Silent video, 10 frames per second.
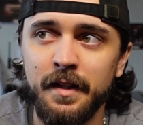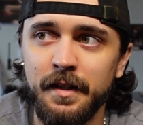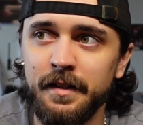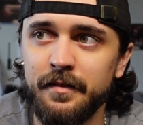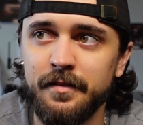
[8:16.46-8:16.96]

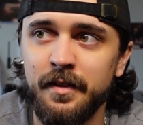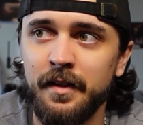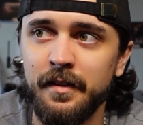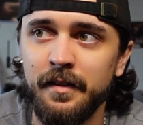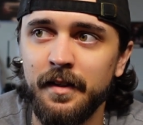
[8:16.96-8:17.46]
it's
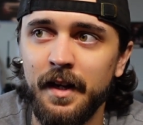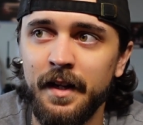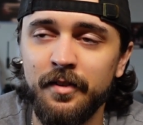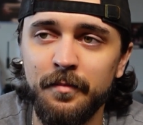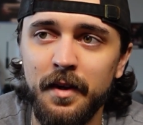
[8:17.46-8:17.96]

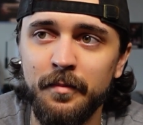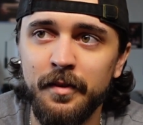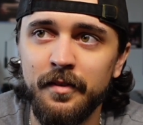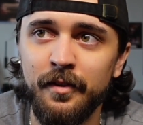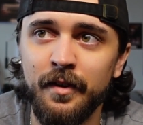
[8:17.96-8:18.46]
and
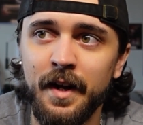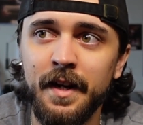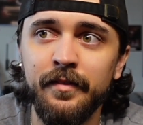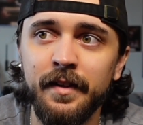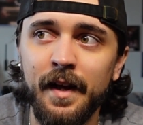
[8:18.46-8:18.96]
sometimes they're not
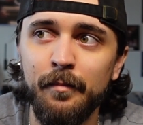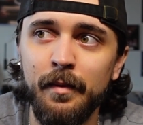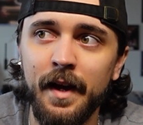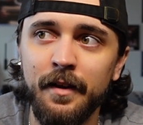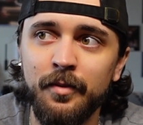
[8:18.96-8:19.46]
even that
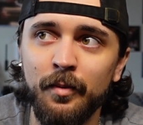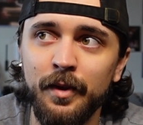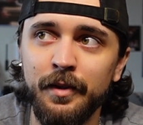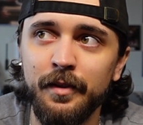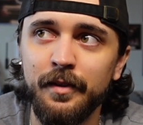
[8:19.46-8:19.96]
bad to where
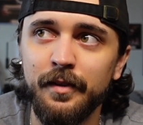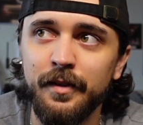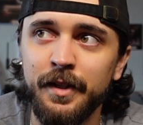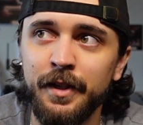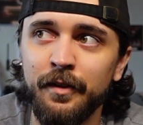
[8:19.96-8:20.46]
you,
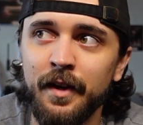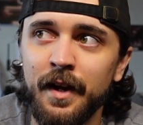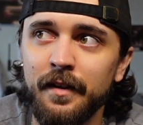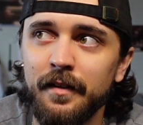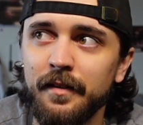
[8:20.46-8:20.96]
you're
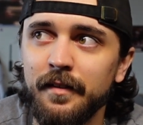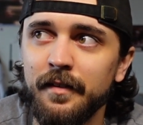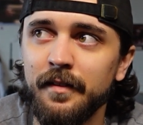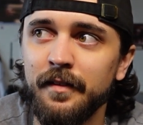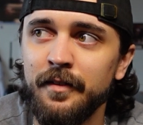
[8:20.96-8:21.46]
not
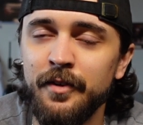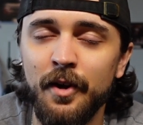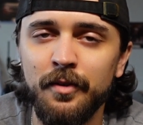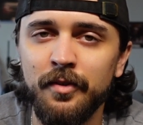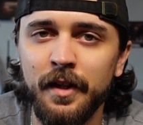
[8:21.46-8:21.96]

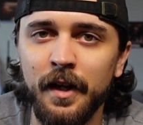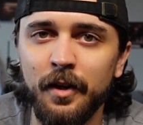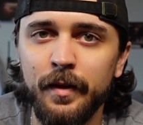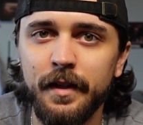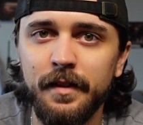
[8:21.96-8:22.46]
noticing it
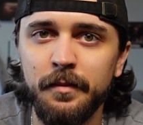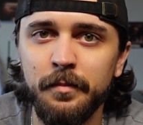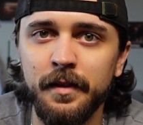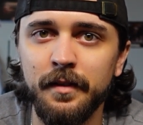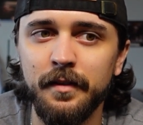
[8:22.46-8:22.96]
quickly,
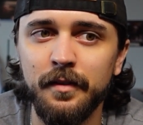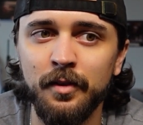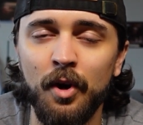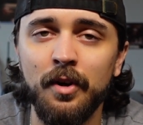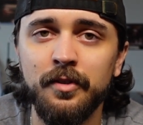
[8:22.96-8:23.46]
but
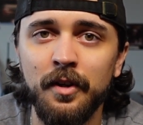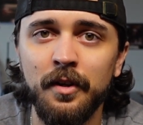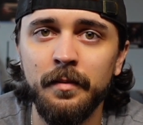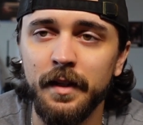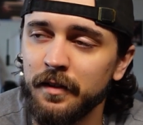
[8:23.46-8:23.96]
long
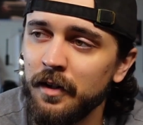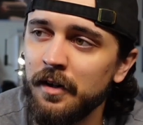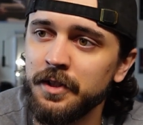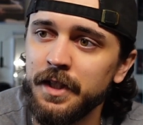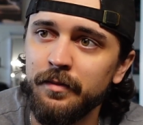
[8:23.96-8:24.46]
term, like
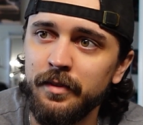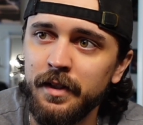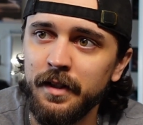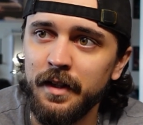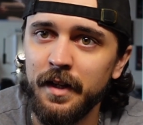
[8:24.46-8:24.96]

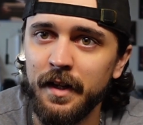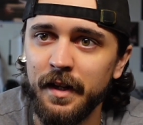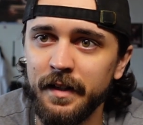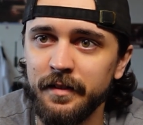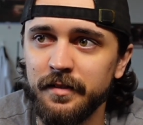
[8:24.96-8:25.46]
longevity,
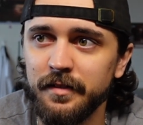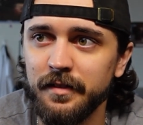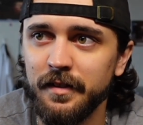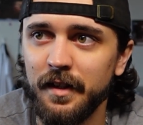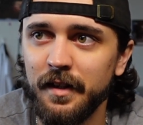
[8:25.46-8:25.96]
it's